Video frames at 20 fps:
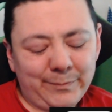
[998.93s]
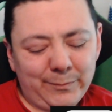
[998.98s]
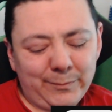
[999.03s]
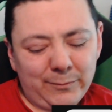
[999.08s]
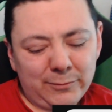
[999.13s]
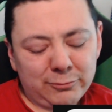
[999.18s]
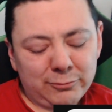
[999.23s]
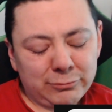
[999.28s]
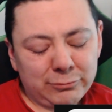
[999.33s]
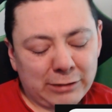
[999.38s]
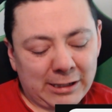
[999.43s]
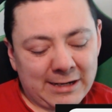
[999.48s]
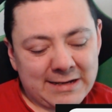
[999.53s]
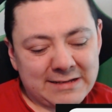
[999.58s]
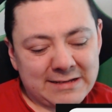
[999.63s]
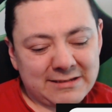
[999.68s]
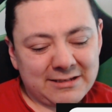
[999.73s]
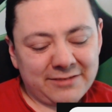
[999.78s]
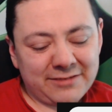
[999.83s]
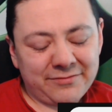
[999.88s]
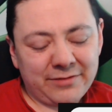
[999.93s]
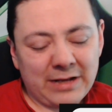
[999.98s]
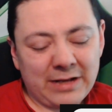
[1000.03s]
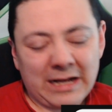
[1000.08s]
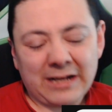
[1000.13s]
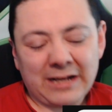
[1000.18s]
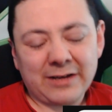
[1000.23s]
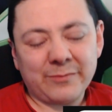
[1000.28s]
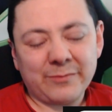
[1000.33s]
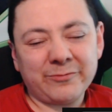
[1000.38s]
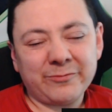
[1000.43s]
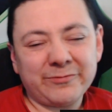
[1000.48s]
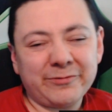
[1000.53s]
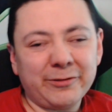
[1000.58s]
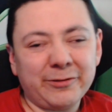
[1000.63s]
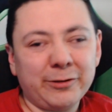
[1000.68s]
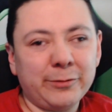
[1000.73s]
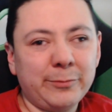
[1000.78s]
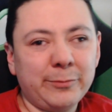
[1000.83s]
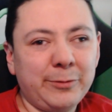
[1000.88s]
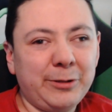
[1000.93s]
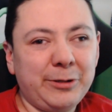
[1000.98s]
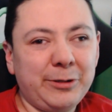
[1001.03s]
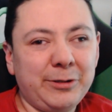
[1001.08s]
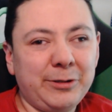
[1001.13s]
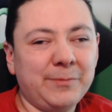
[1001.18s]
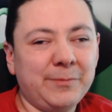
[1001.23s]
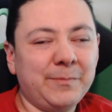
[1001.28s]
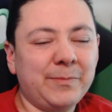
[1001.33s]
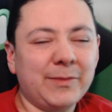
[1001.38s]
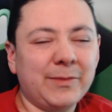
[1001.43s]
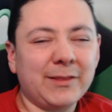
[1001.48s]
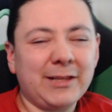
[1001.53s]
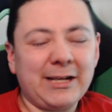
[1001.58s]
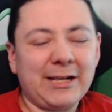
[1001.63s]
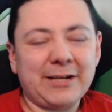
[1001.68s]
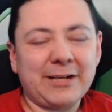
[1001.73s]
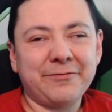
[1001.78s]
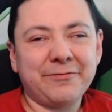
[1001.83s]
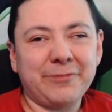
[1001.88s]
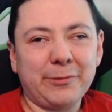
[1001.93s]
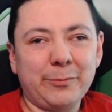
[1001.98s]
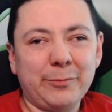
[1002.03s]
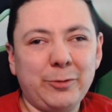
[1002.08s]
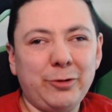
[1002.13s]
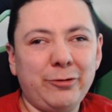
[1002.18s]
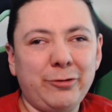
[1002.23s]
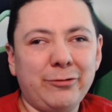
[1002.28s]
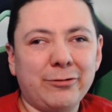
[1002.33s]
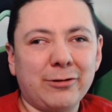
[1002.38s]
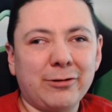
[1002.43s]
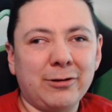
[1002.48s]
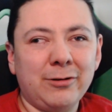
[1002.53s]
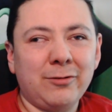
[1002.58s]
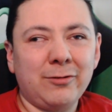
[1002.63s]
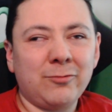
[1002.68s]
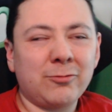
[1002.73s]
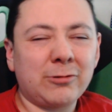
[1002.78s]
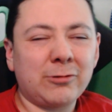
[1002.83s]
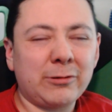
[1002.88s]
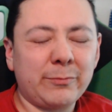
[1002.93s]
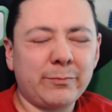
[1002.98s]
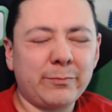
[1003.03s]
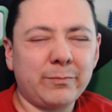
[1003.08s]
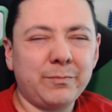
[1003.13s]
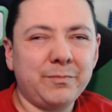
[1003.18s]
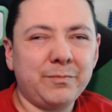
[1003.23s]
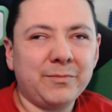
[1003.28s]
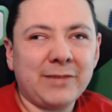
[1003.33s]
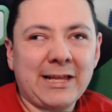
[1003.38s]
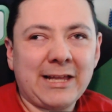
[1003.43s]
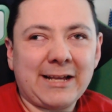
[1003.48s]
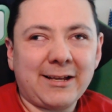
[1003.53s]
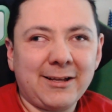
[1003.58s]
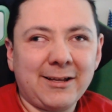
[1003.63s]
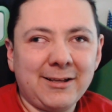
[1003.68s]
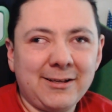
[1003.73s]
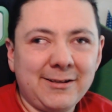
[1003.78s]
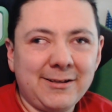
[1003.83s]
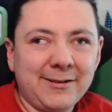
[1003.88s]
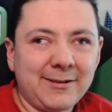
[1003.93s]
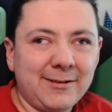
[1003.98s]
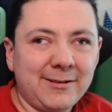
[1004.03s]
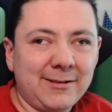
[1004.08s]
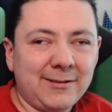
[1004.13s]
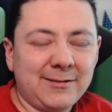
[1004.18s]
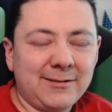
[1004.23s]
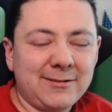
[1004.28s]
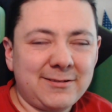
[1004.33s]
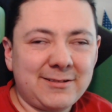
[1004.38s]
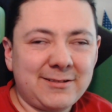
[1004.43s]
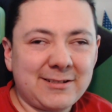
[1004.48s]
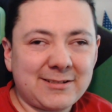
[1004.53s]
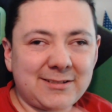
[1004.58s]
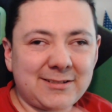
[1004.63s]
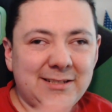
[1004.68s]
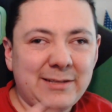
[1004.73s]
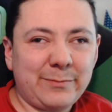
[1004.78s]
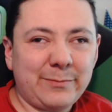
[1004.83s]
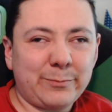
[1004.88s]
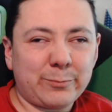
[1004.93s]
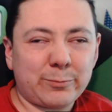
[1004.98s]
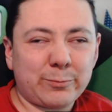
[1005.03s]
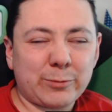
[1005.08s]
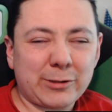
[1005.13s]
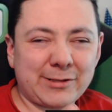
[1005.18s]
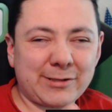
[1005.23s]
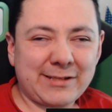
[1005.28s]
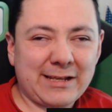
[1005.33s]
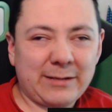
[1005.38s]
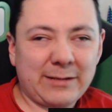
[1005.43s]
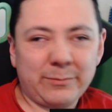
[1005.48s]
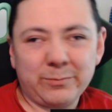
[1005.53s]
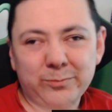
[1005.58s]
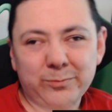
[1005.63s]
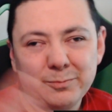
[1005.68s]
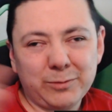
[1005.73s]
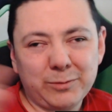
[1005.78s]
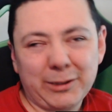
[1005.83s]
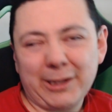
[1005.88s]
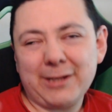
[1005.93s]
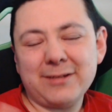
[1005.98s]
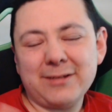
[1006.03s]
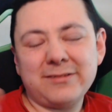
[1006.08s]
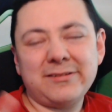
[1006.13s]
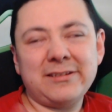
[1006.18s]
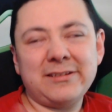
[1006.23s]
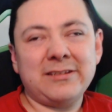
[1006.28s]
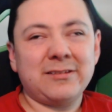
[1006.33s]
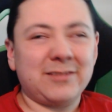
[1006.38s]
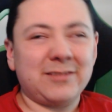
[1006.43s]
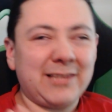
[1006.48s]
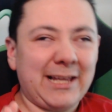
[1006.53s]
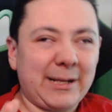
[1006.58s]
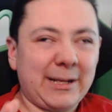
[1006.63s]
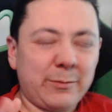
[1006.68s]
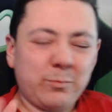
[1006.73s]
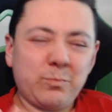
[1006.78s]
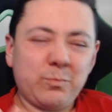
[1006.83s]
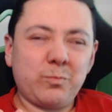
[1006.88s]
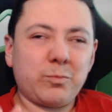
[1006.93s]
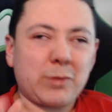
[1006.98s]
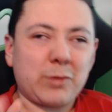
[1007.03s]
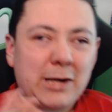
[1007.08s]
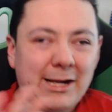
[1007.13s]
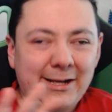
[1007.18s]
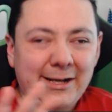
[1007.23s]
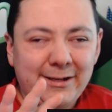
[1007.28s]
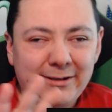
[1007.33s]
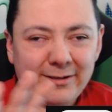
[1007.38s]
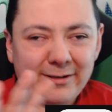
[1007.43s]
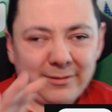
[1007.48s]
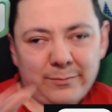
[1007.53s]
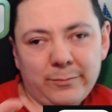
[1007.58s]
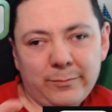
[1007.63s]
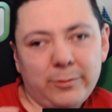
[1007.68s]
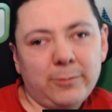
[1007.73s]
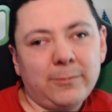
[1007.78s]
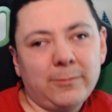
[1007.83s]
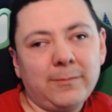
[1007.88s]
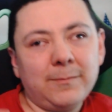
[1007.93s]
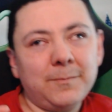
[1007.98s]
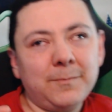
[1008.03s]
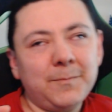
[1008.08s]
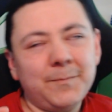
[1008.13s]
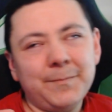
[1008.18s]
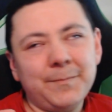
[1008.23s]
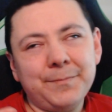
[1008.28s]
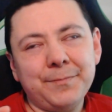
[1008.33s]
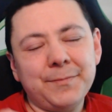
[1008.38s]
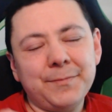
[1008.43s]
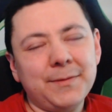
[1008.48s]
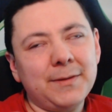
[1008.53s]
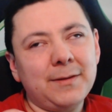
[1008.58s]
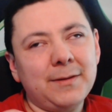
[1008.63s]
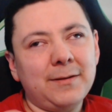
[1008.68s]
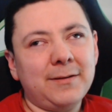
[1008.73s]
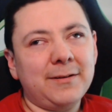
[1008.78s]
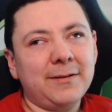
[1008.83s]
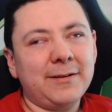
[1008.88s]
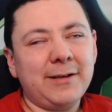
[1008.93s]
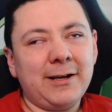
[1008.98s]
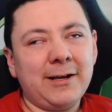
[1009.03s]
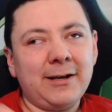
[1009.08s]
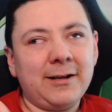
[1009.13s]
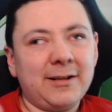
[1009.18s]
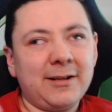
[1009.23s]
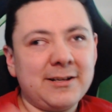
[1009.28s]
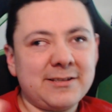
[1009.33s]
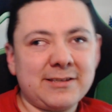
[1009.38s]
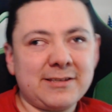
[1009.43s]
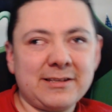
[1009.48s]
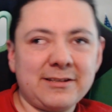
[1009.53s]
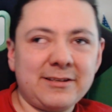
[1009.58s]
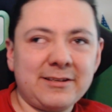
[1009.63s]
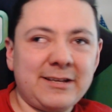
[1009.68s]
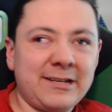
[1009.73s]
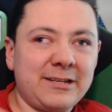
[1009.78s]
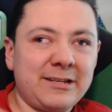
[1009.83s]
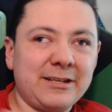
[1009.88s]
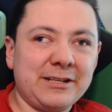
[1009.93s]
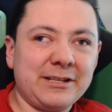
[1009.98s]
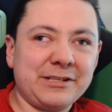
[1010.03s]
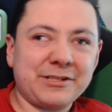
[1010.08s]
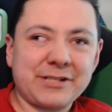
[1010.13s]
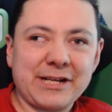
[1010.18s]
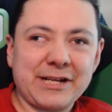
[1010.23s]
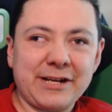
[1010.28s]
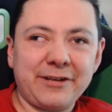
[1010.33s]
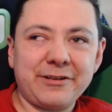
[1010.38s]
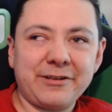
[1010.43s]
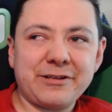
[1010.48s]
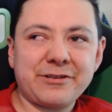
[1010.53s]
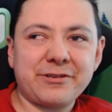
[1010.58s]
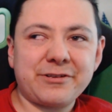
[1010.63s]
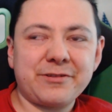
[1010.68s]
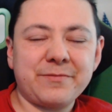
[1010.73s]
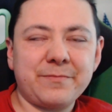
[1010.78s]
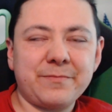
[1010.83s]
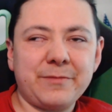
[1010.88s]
whereas if you had a full moon, like a full moon or like 60% plus is like bright moon, because it does change,